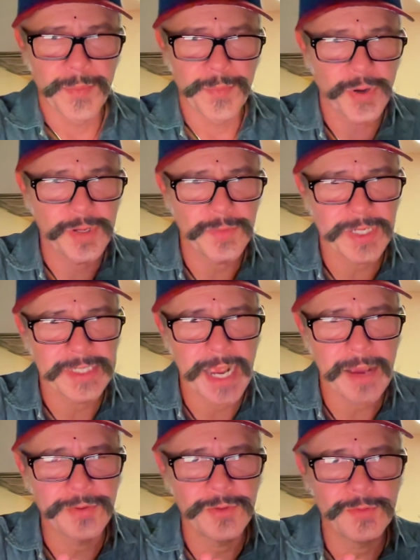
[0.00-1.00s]
pretty much
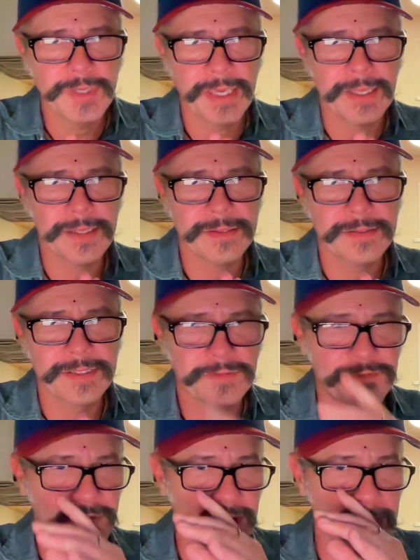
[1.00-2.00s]
how you can
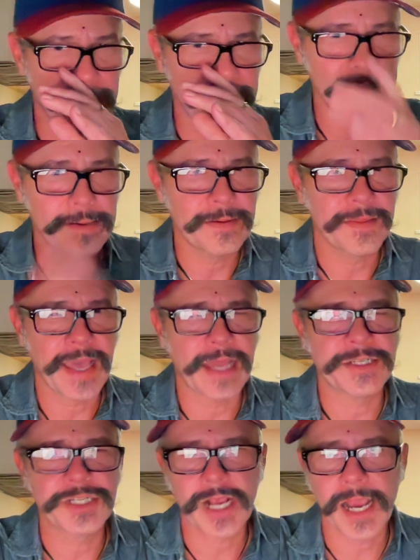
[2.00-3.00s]
define
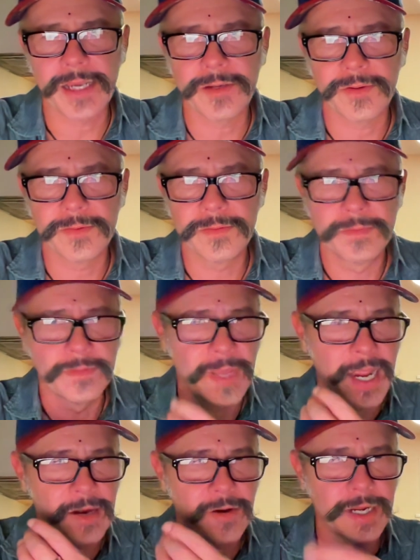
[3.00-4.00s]
that child
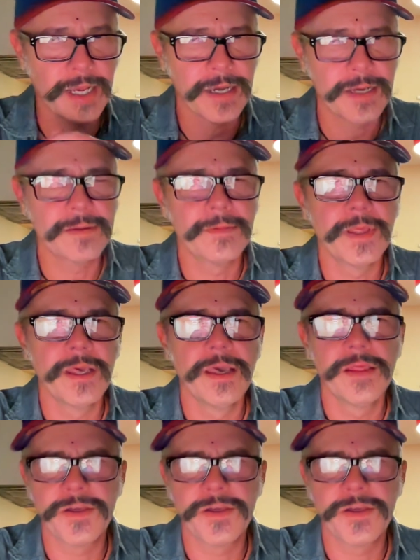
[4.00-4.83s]
area.